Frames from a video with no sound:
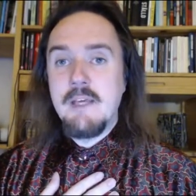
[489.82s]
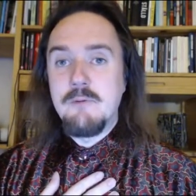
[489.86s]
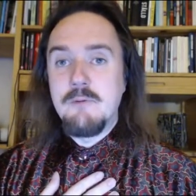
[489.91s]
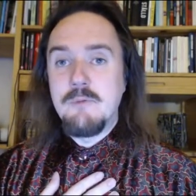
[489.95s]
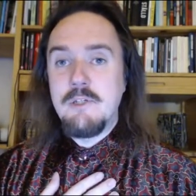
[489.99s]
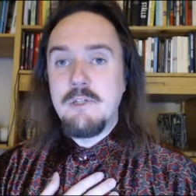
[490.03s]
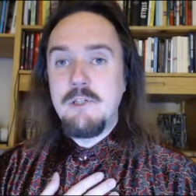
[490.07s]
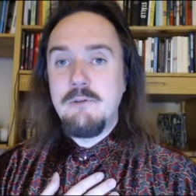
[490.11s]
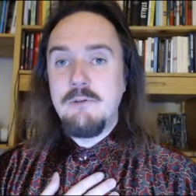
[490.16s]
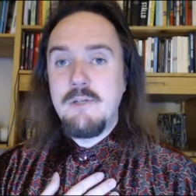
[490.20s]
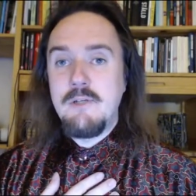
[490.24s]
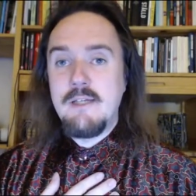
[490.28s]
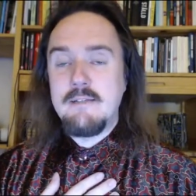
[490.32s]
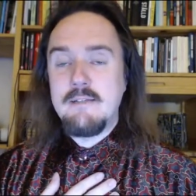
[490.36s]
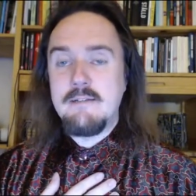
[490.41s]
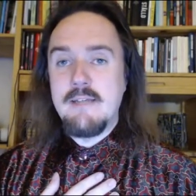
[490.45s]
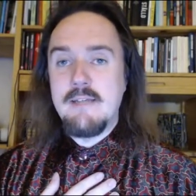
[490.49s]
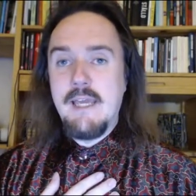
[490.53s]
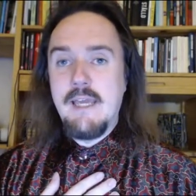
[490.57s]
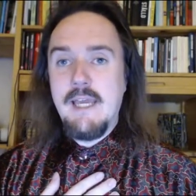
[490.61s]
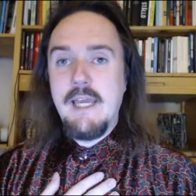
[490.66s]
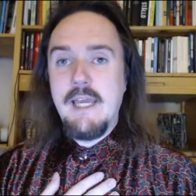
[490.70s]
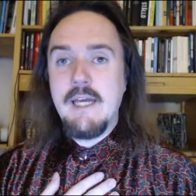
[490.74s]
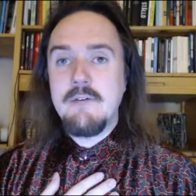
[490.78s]
where you let
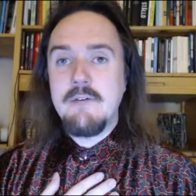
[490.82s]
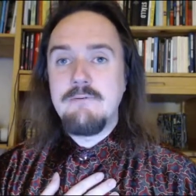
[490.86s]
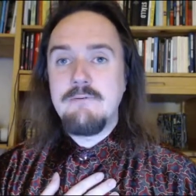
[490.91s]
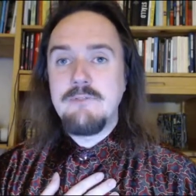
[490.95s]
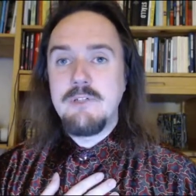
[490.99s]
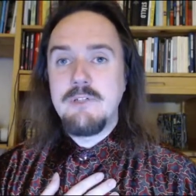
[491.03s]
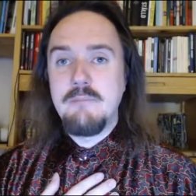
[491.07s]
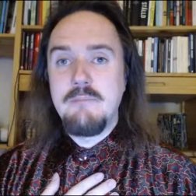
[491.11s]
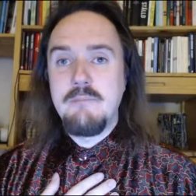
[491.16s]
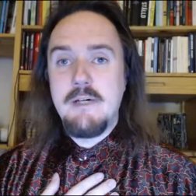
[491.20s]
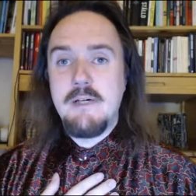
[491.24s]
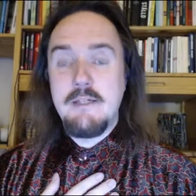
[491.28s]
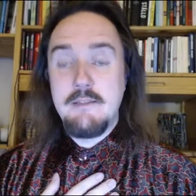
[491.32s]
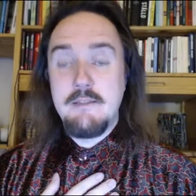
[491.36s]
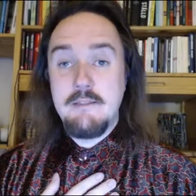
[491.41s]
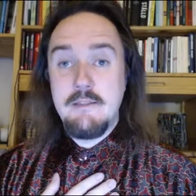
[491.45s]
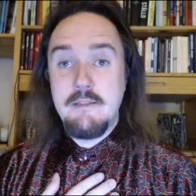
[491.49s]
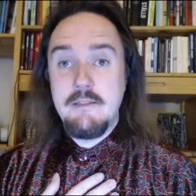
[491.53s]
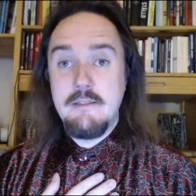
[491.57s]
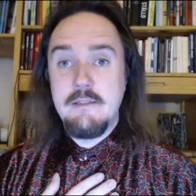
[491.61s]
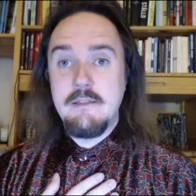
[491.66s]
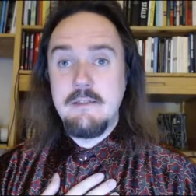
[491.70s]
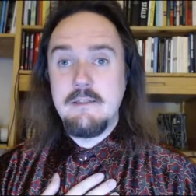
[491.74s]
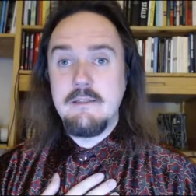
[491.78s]

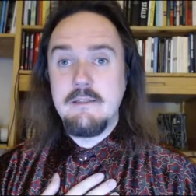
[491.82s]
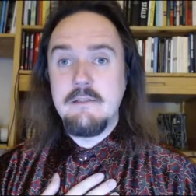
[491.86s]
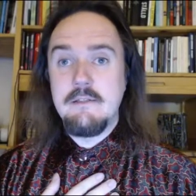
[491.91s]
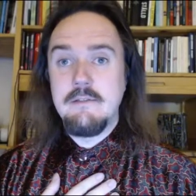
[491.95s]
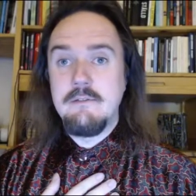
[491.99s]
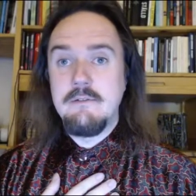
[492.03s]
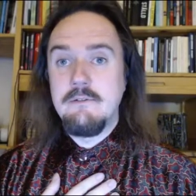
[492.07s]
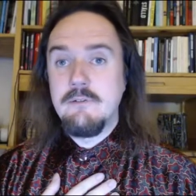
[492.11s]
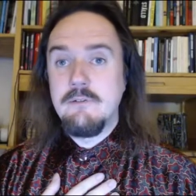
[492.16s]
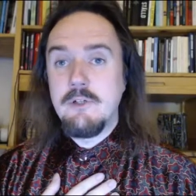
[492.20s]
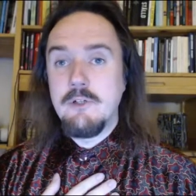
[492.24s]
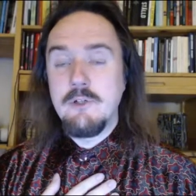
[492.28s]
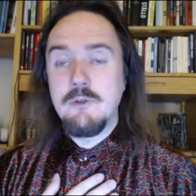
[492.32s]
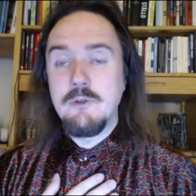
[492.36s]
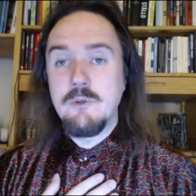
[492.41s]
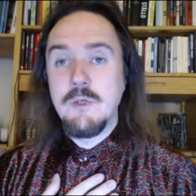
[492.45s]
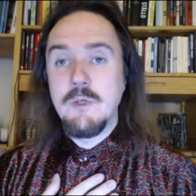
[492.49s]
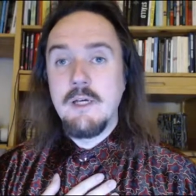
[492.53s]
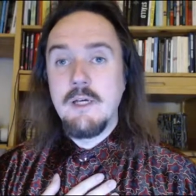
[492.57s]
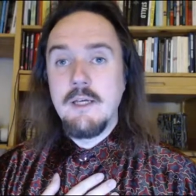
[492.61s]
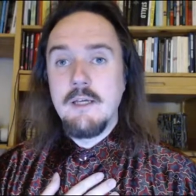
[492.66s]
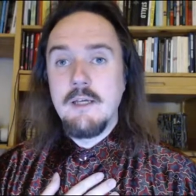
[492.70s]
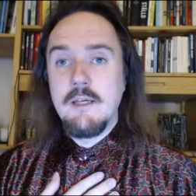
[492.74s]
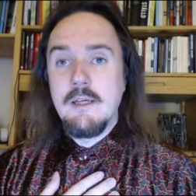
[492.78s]
everybody know
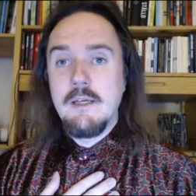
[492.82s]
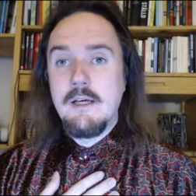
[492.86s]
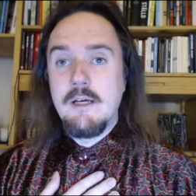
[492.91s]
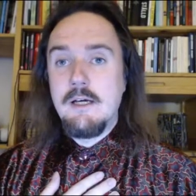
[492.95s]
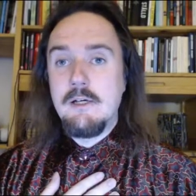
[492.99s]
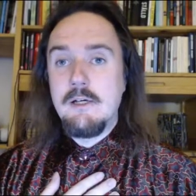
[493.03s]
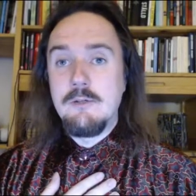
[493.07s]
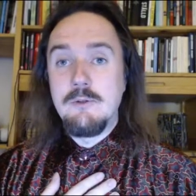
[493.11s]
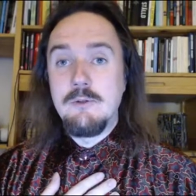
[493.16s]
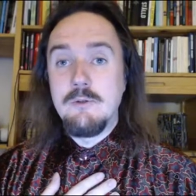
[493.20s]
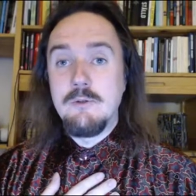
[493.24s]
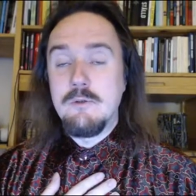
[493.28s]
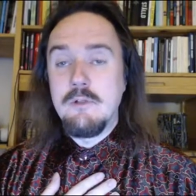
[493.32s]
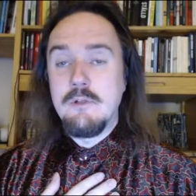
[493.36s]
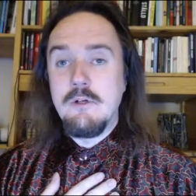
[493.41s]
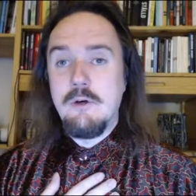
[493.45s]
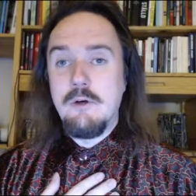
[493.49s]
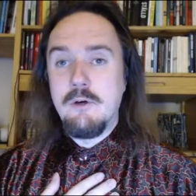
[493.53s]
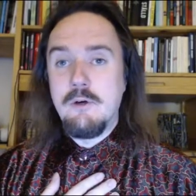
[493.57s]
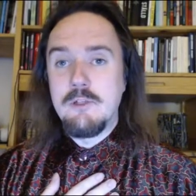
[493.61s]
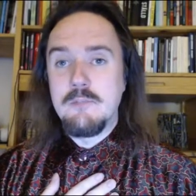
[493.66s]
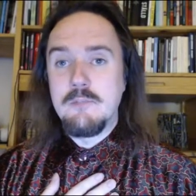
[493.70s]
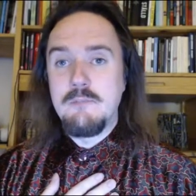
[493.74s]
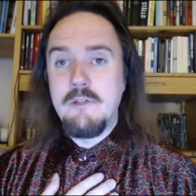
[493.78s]
how
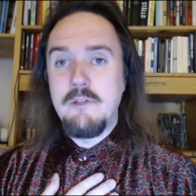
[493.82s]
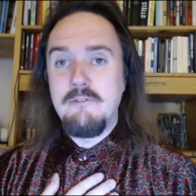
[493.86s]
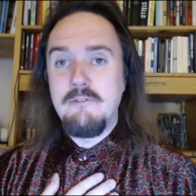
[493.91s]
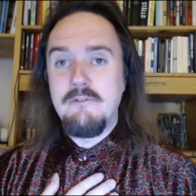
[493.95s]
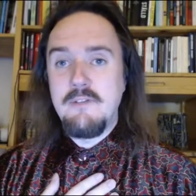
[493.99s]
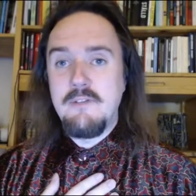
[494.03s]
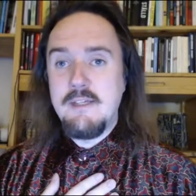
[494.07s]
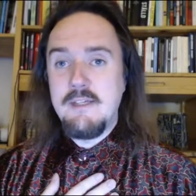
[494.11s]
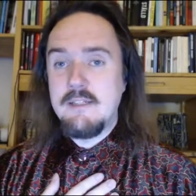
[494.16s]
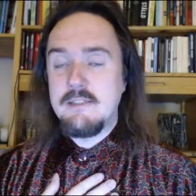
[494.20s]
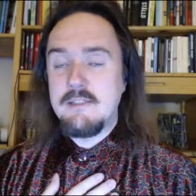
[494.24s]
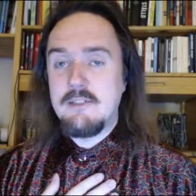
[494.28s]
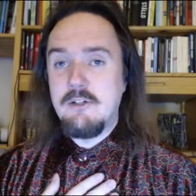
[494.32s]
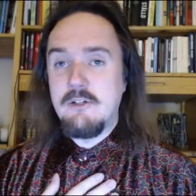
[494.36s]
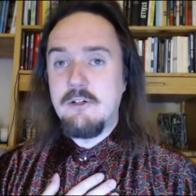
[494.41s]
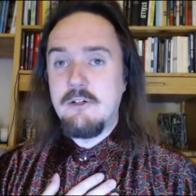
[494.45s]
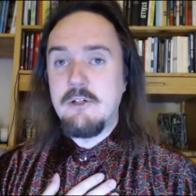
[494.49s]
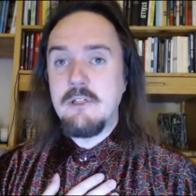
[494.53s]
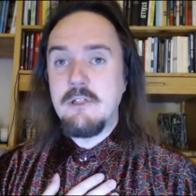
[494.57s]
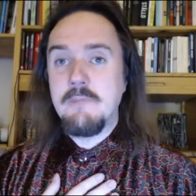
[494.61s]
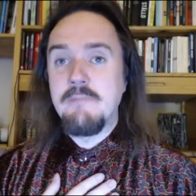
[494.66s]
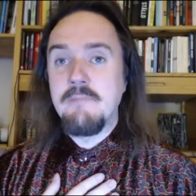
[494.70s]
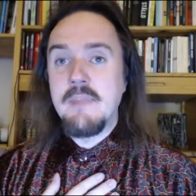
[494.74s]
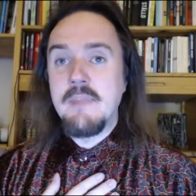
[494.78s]
horrible things
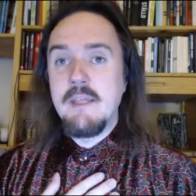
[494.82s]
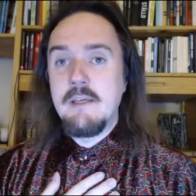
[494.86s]
are.